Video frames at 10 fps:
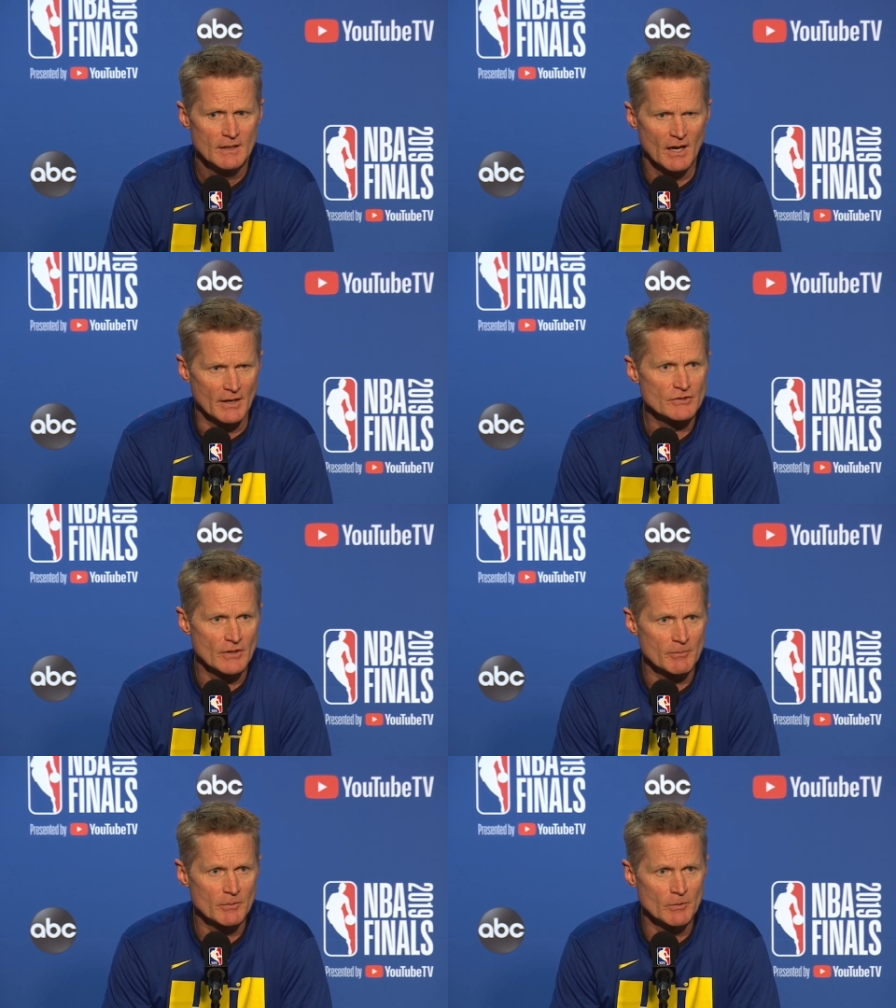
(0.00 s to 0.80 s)

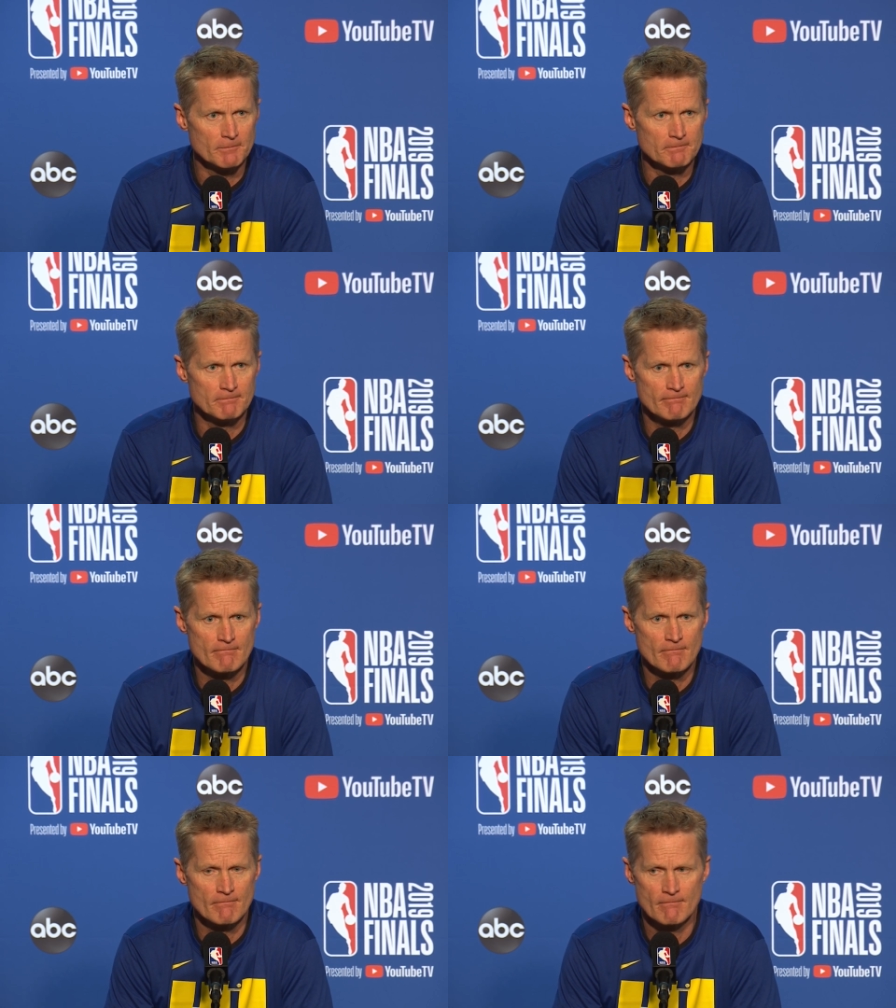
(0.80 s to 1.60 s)
unacceptable.
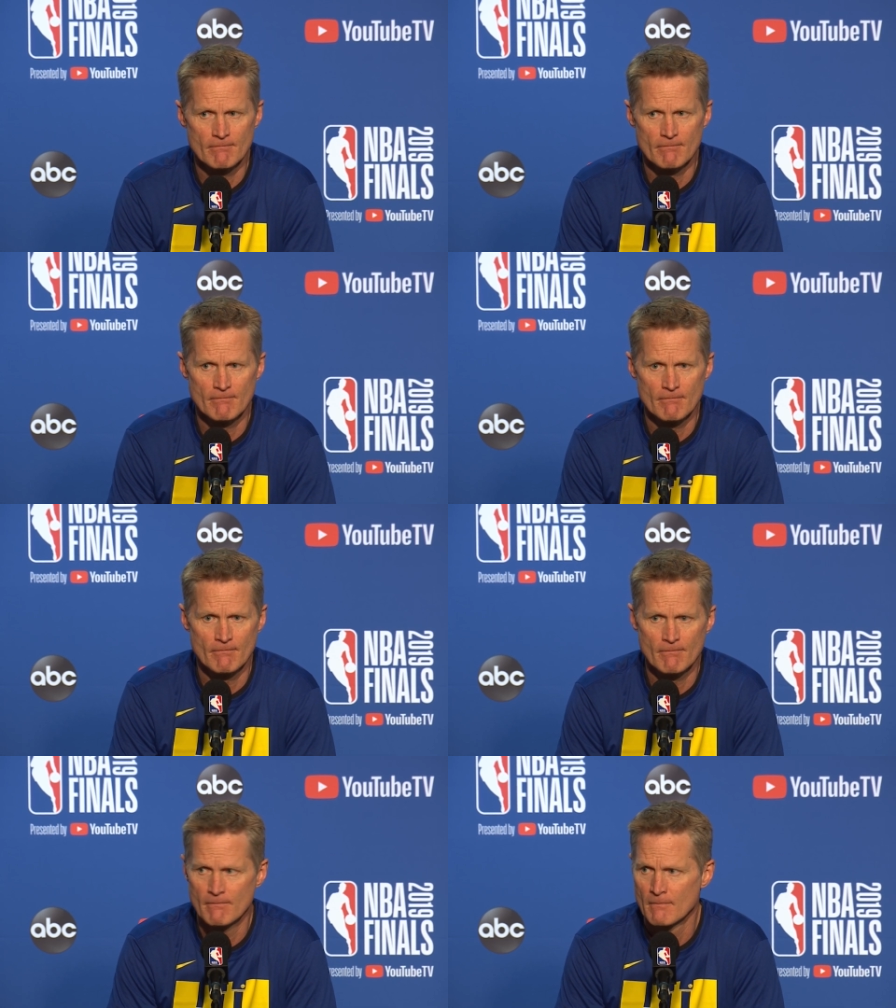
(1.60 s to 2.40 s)

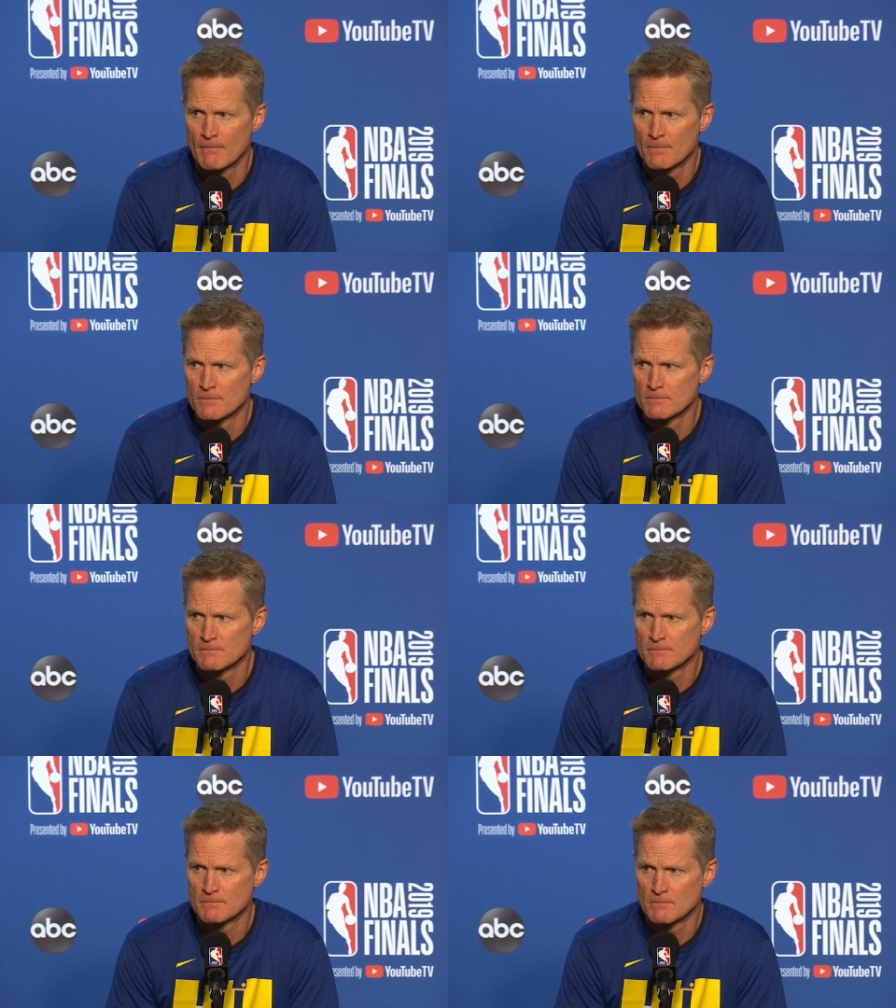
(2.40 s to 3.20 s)
Scott, you're in the
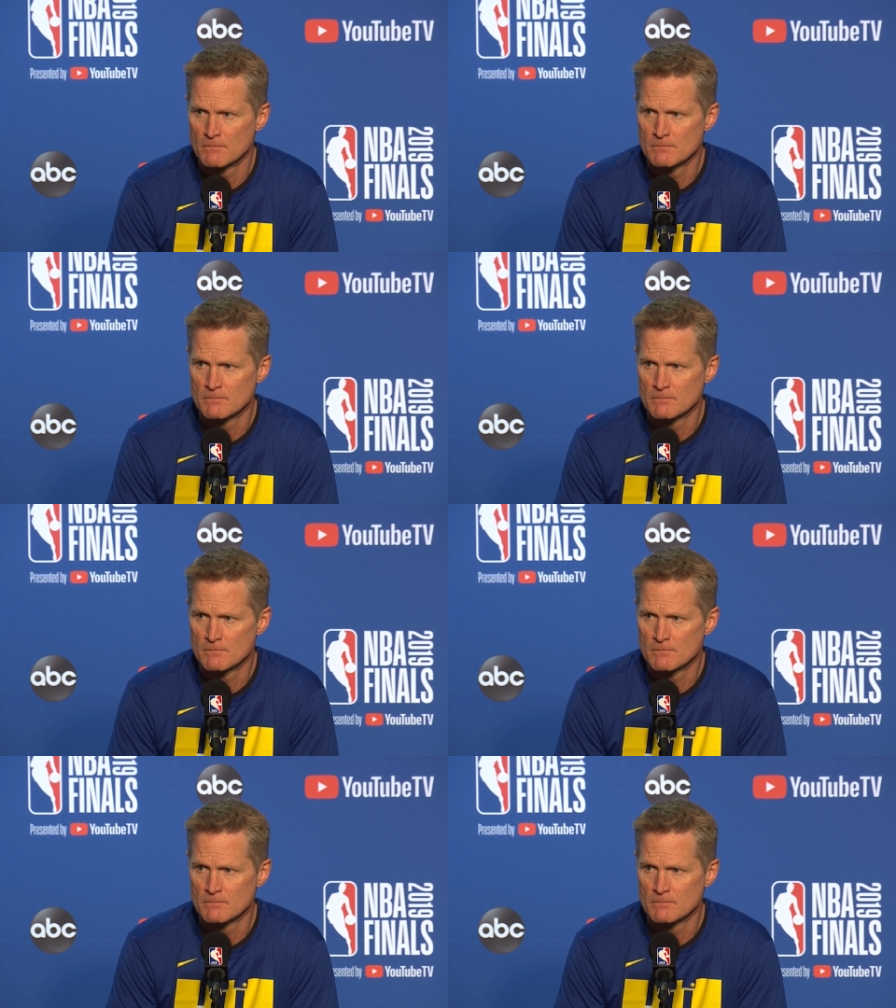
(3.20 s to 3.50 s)
front. Scott